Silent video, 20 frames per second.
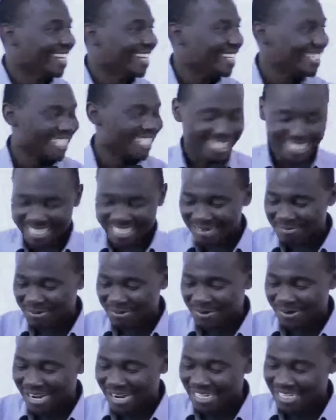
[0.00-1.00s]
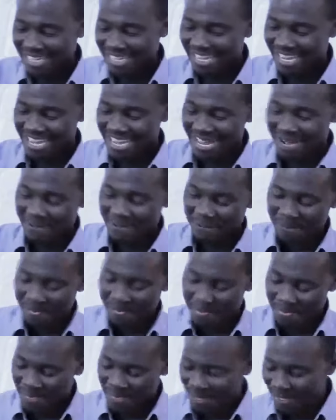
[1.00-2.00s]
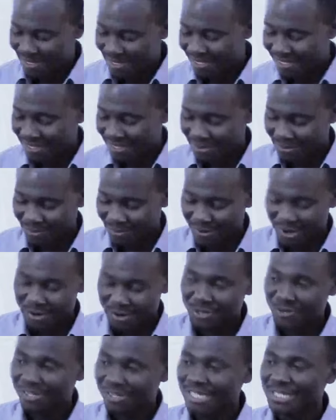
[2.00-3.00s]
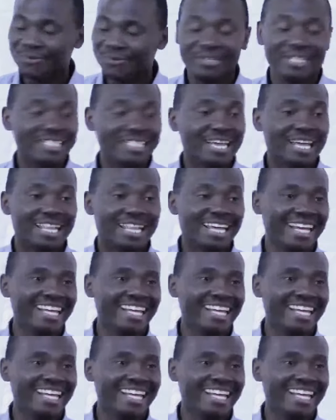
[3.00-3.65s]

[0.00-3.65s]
I just kept quiet there. We were not talking to each other.